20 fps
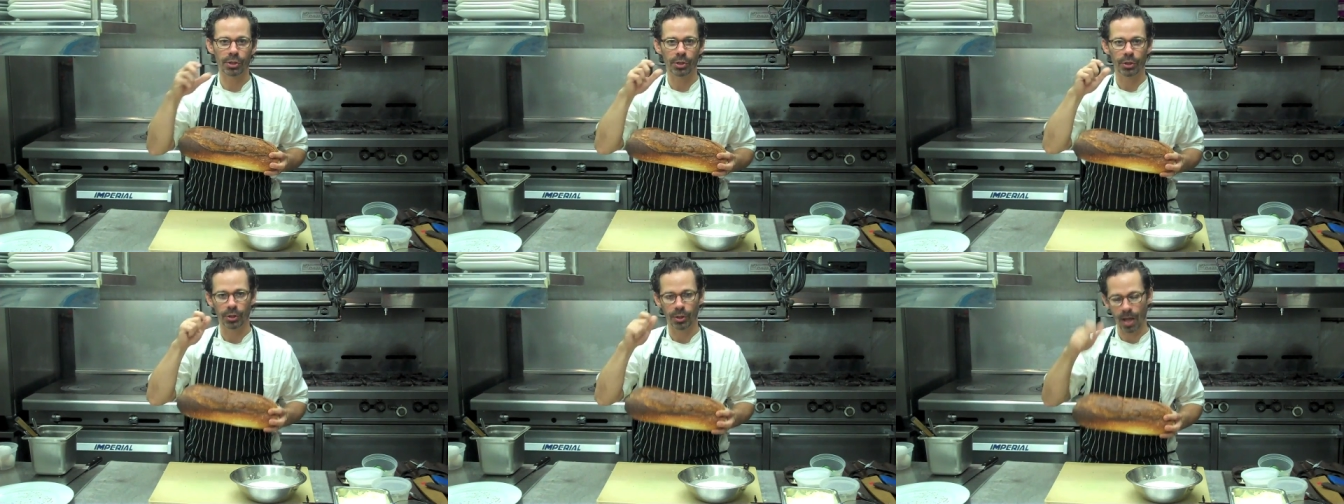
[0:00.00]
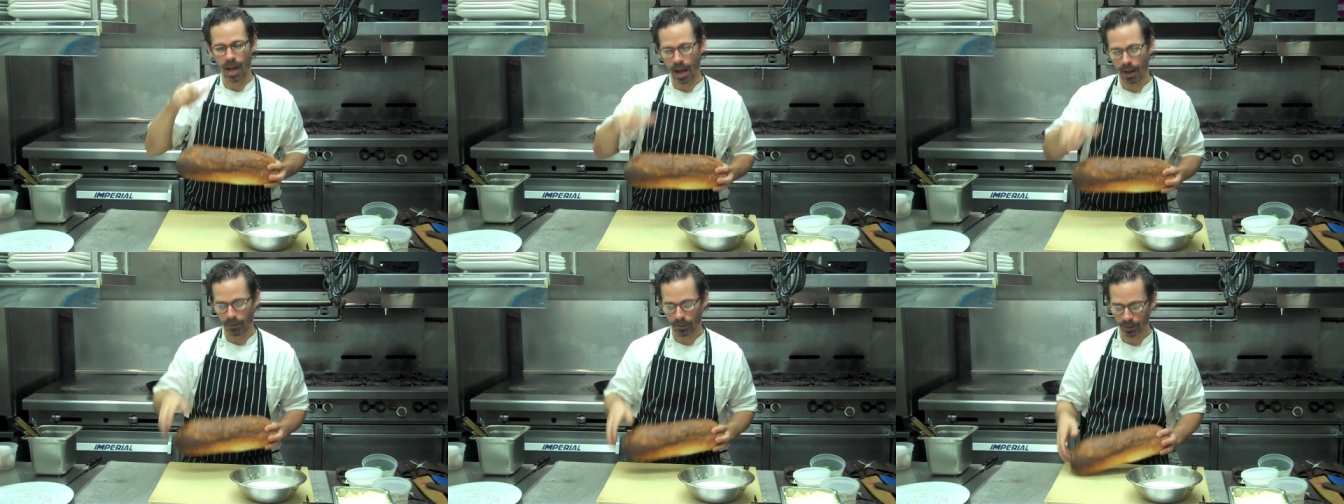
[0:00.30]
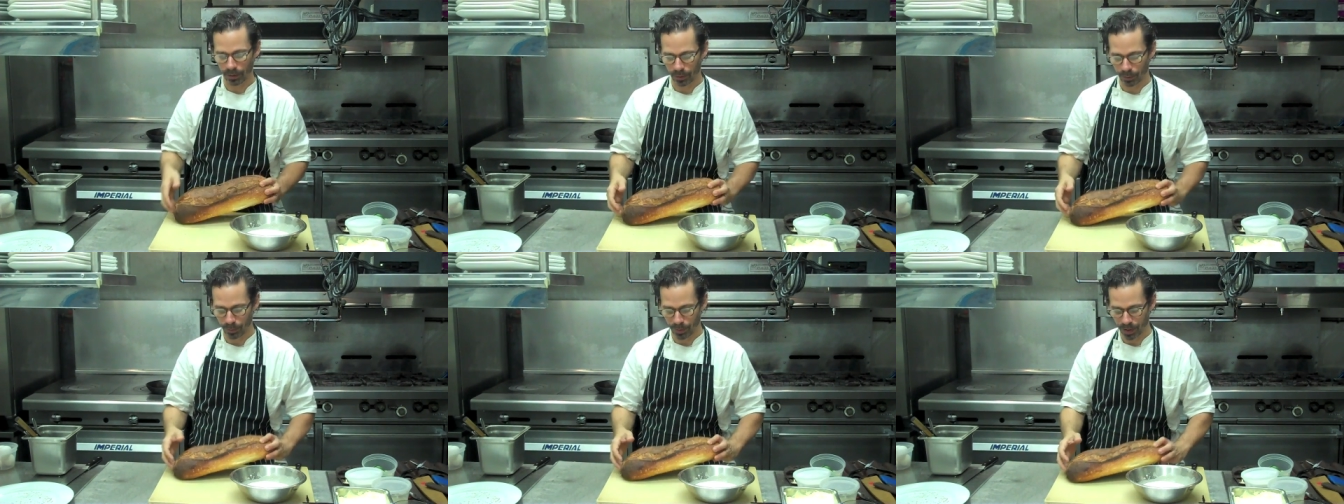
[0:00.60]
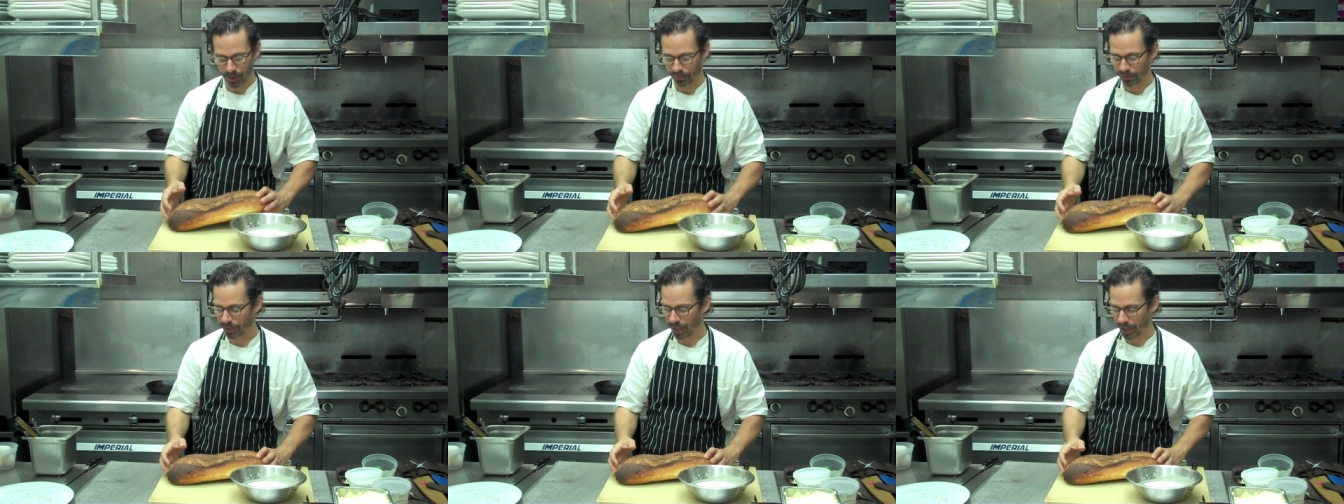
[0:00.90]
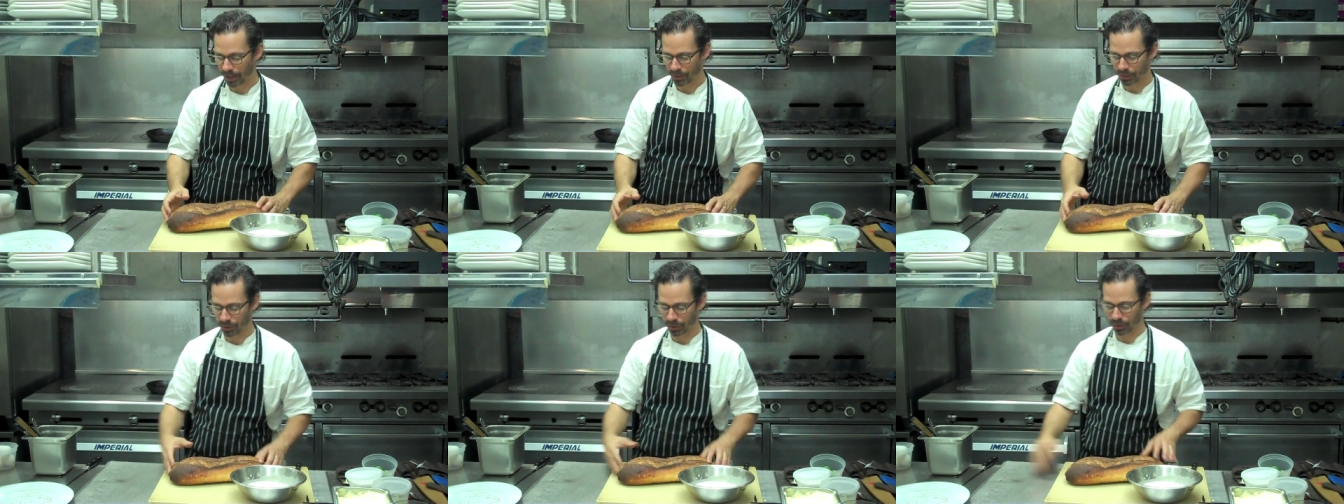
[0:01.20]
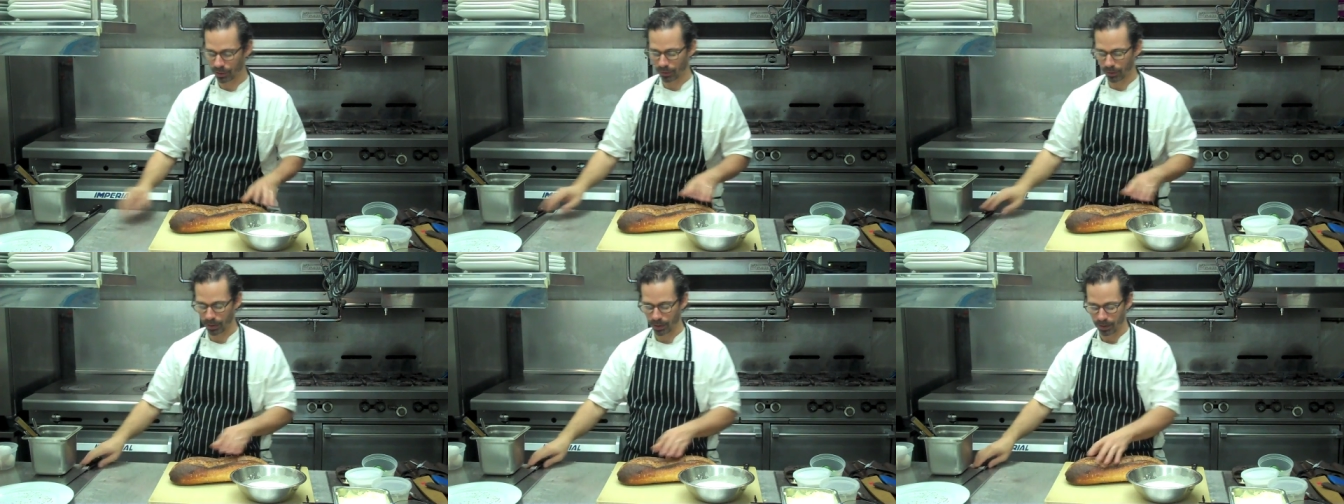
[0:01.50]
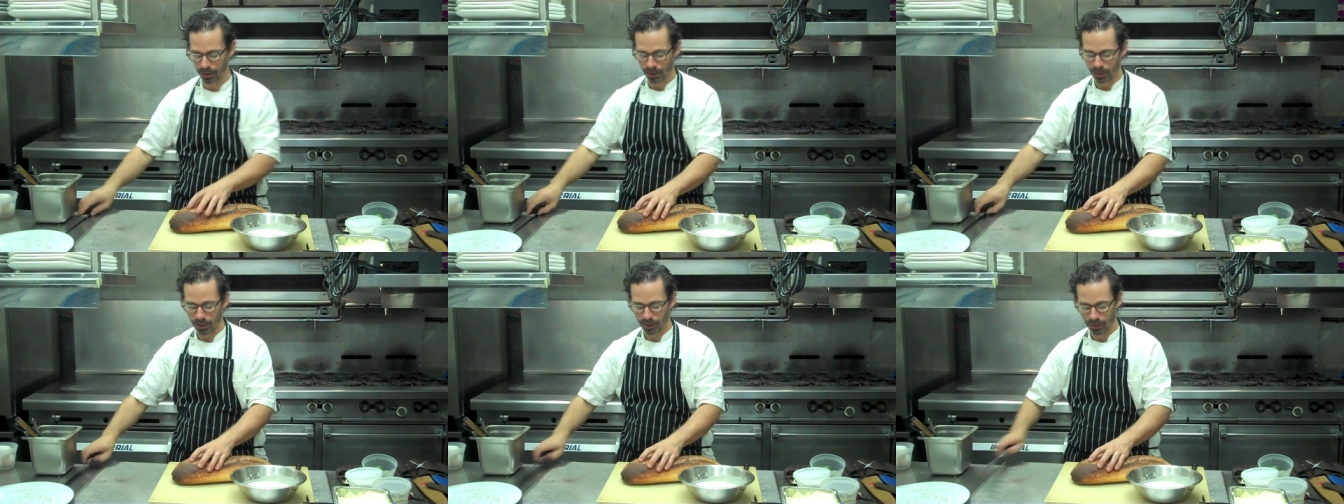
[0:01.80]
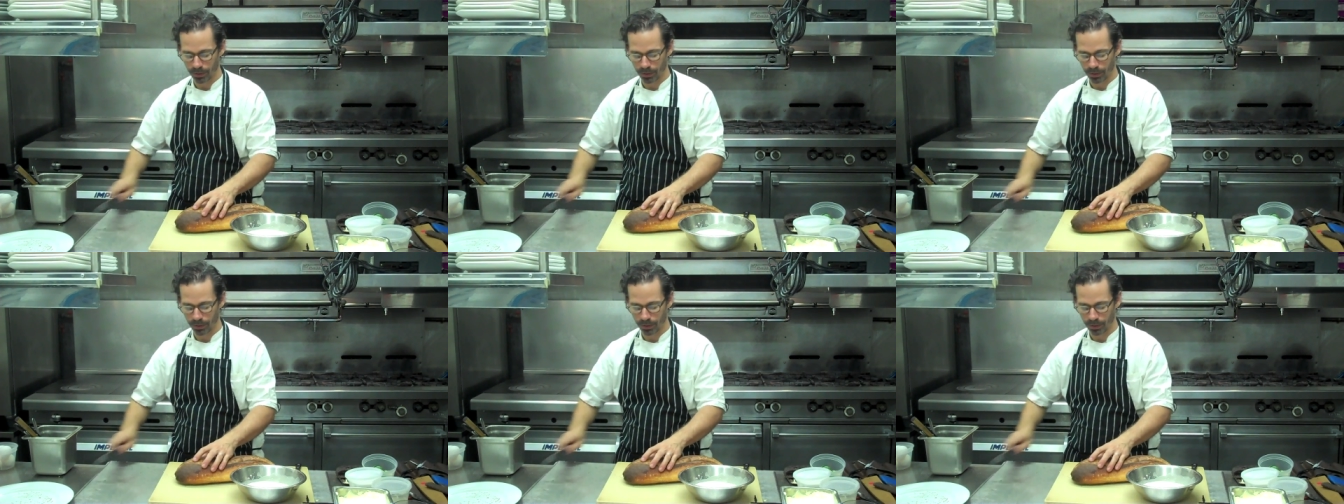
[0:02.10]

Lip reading: You have a little bit of texture to it.